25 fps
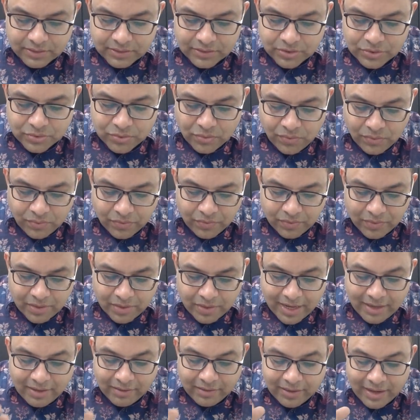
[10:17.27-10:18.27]
So,
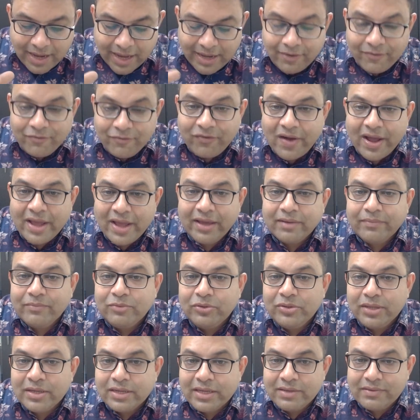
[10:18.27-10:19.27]
and like fire,
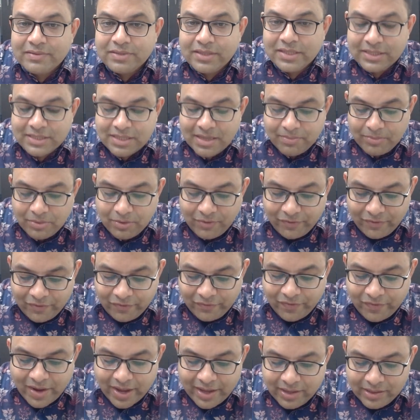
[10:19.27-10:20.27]
Buddha gives the example of a
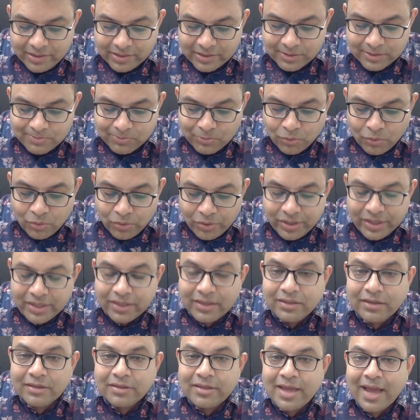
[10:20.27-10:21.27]
fire
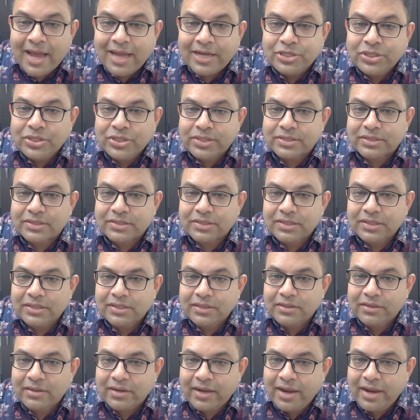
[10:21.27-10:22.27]
smoldering under the ashes,
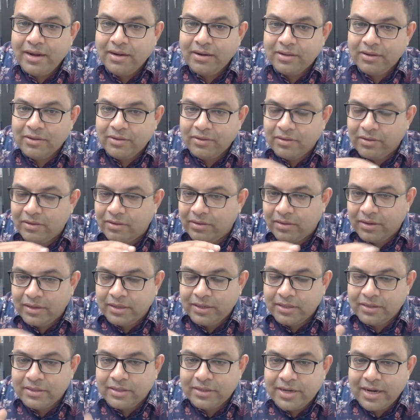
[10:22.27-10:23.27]
right?
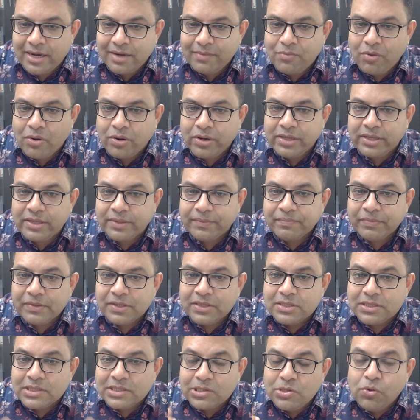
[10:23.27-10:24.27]
Under the dead body.
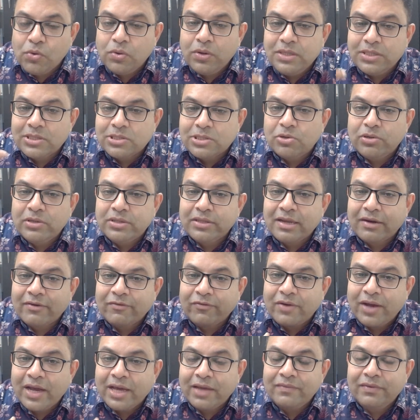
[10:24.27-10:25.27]
Slowly, slowly that
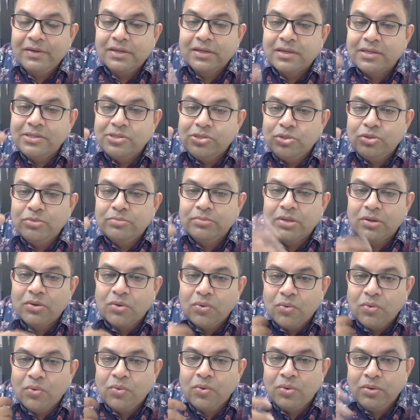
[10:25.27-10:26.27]
fire will consume the
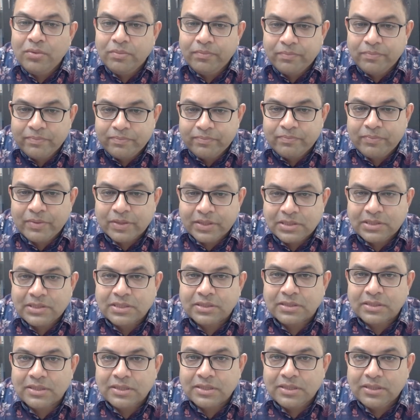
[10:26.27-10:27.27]
whole
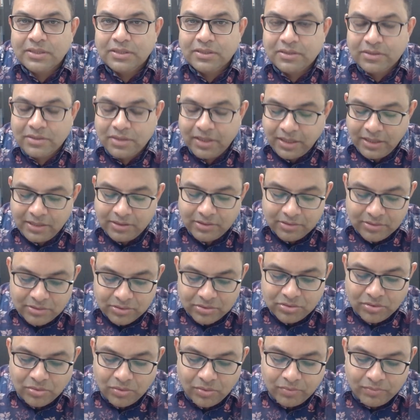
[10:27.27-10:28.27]
person, right?
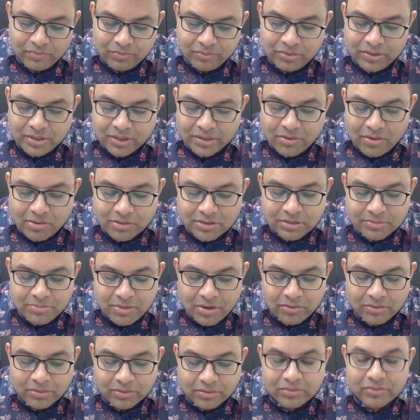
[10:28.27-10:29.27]
So, Buddha talks
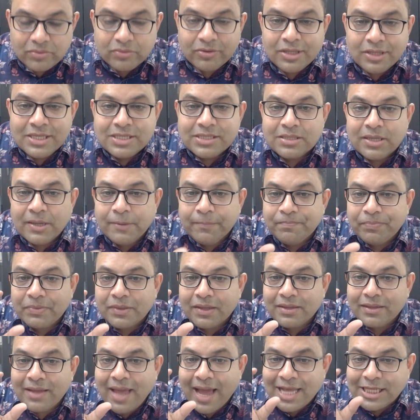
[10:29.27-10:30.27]
about this
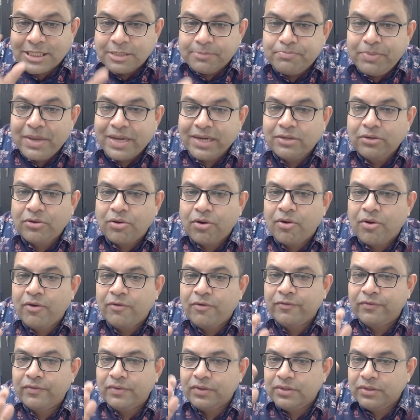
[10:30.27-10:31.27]
aspect
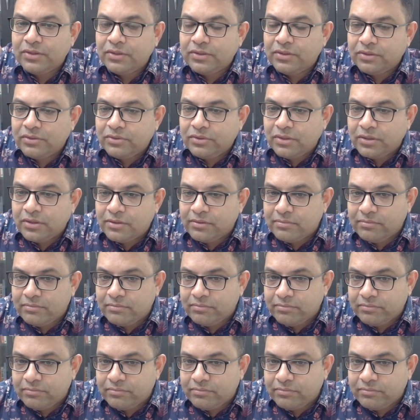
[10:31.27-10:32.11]
of the